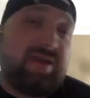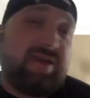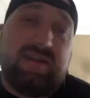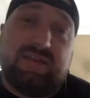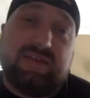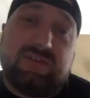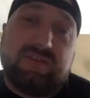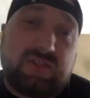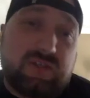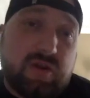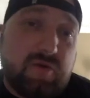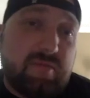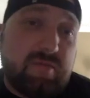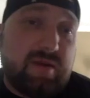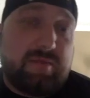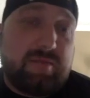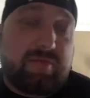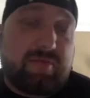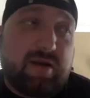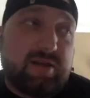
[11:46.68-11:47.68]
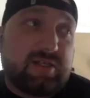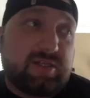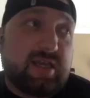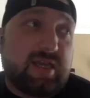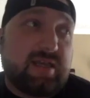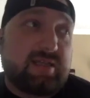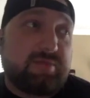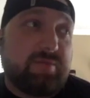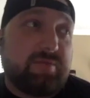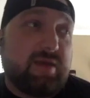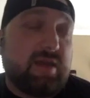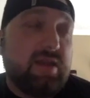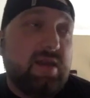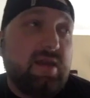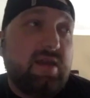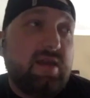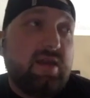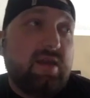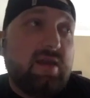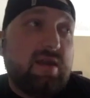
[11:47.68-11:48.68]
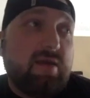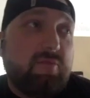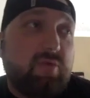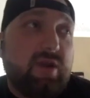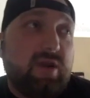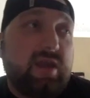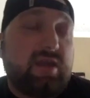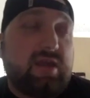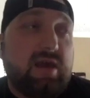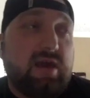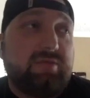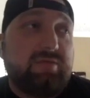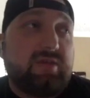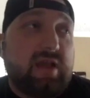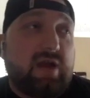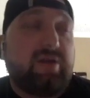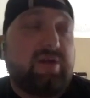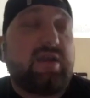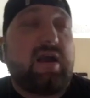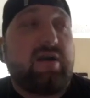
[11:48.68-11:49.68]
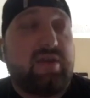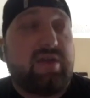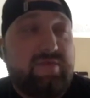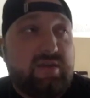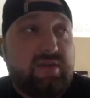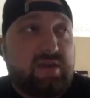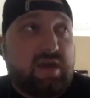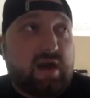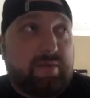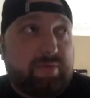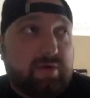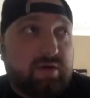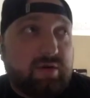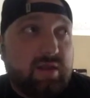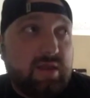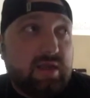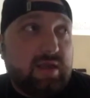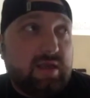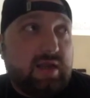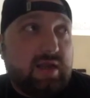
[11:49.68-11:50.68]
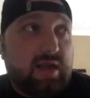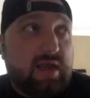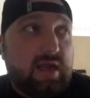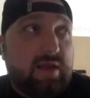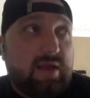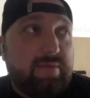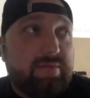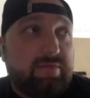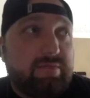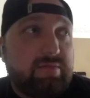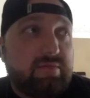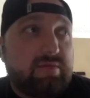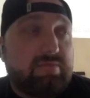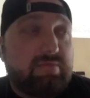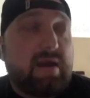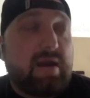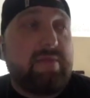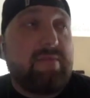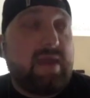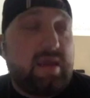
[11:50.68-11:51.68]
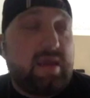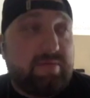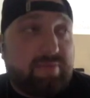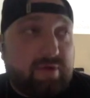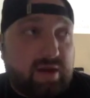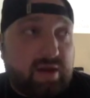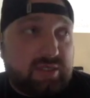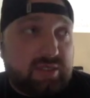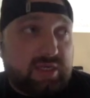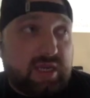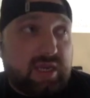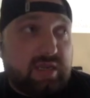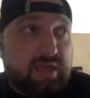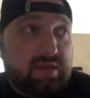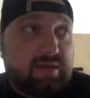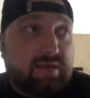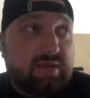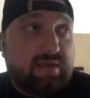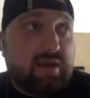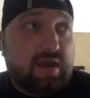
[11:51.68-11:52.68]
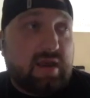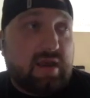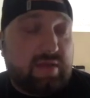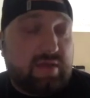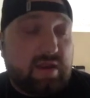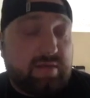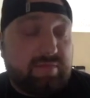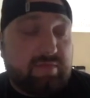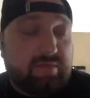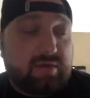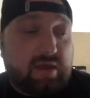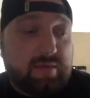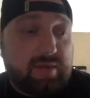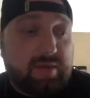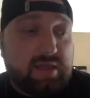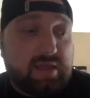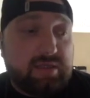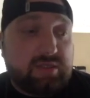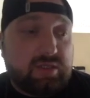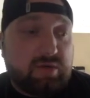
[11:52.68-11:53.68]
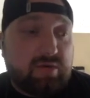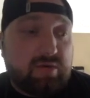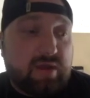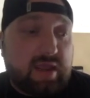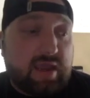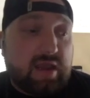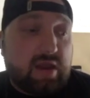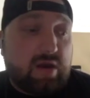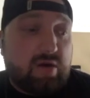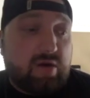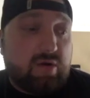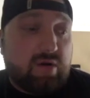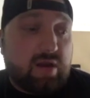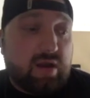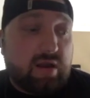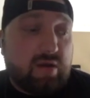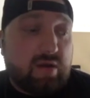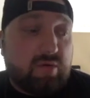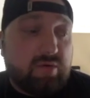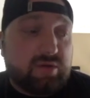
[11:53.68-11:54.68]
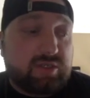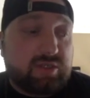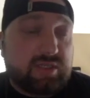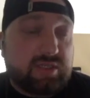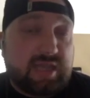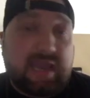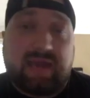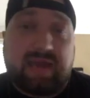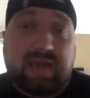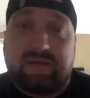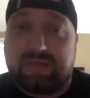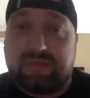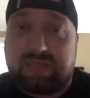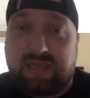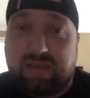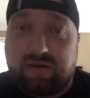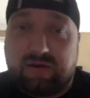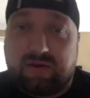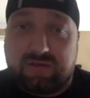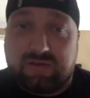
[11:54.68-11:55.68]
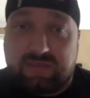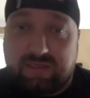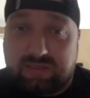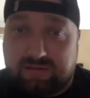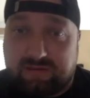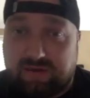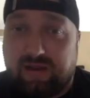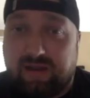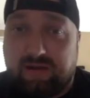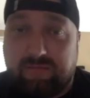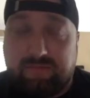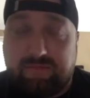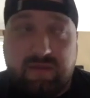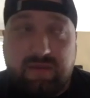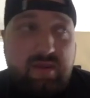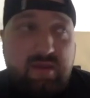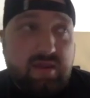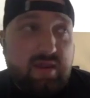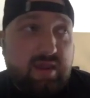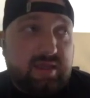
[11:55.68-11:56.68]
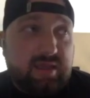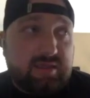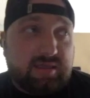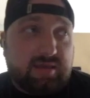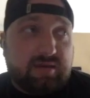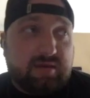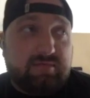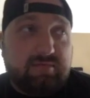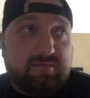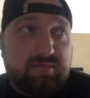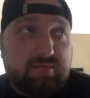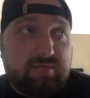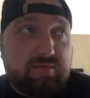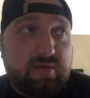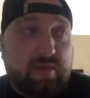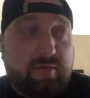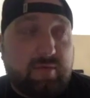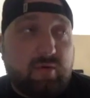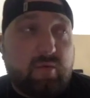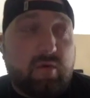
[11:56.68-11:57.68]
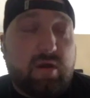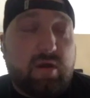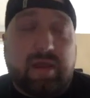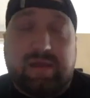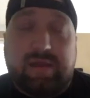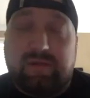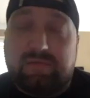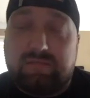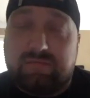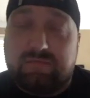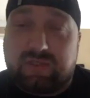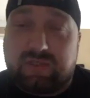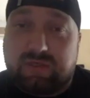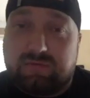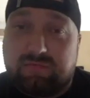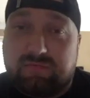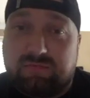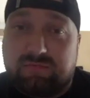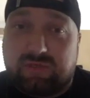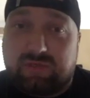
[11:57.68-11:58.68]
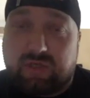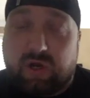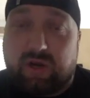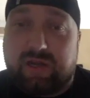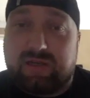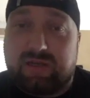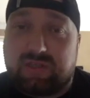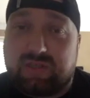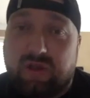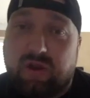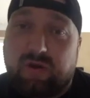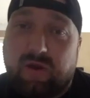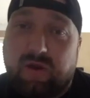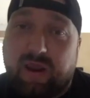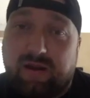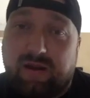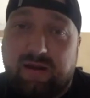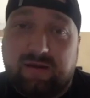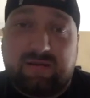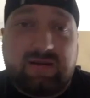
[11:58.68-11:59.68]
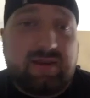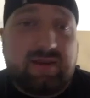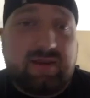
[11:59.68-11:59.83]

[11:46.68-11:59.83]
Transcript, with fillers: in so many projects, but when it comes, I'll, I'll give you a couple. Um, my main project uh, that I'm coming into now, uh, which is Adam Sanders, is uh, he's a number one charting songwriter in